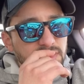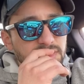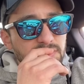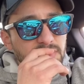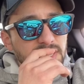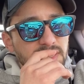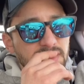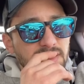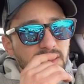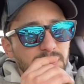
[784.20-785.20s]
to me,
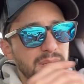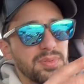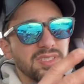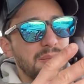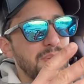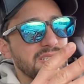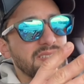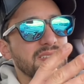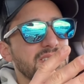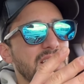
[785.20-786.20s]
people say
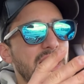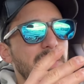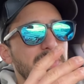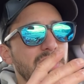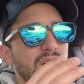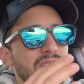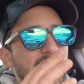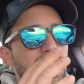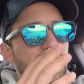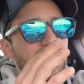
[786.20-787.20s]
piston slap and all
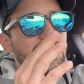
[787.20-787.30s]
that.